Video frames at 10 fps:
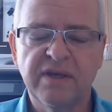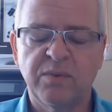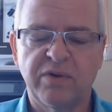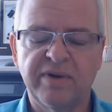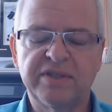
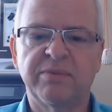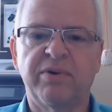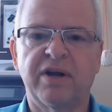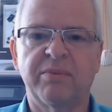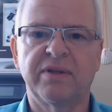We reached the
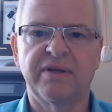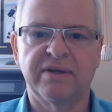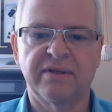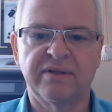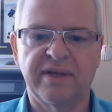bottom of the
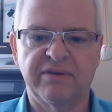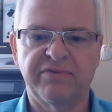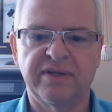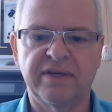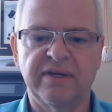hill,
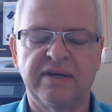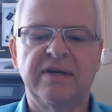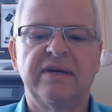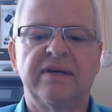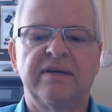thankfully.
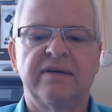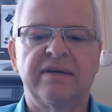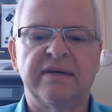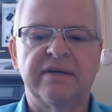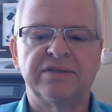
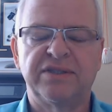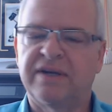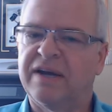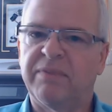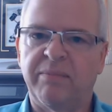She
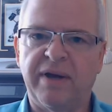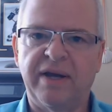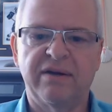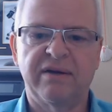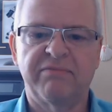kept my
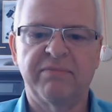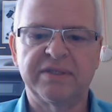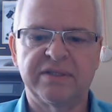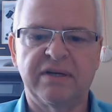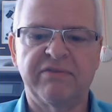mind off
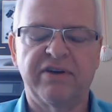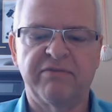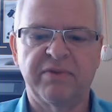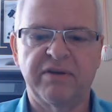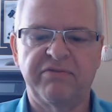myself,
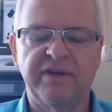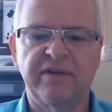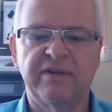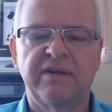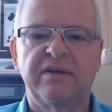off my
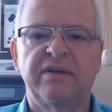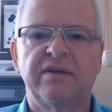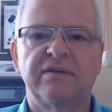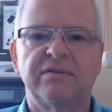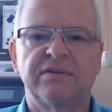feet.
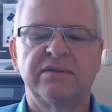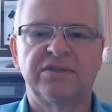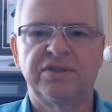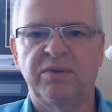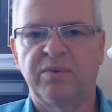
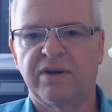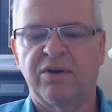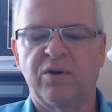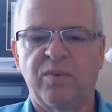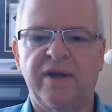She went on
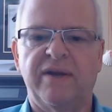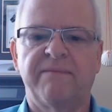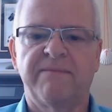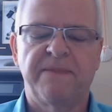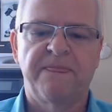her way.
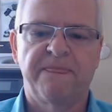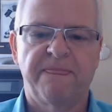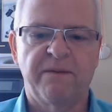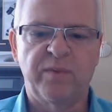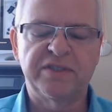
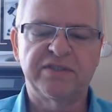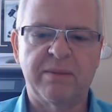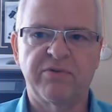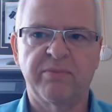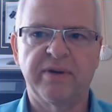We
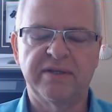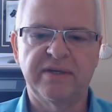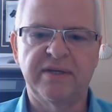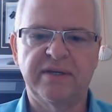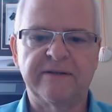stopped for a bite to
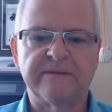eat.